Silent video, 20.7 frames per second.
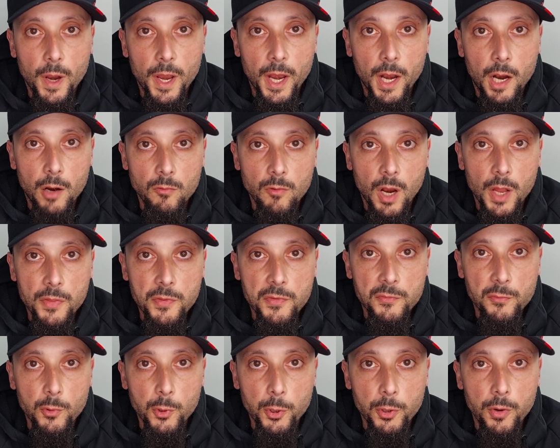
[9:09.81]
our run
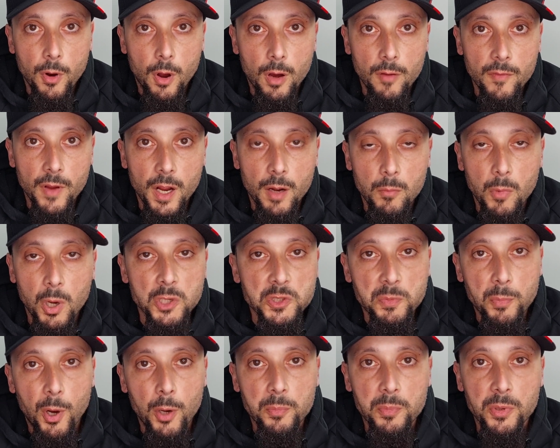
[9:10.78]
through of our
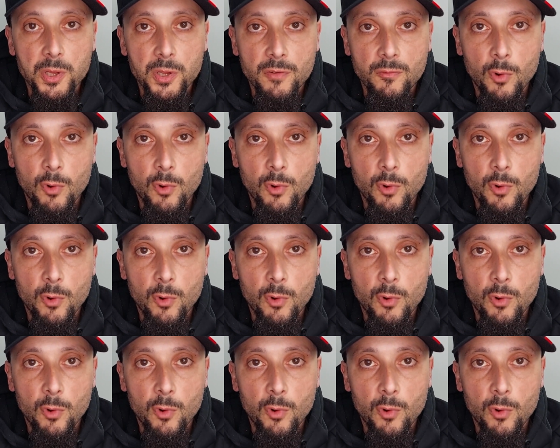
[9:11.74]
most popular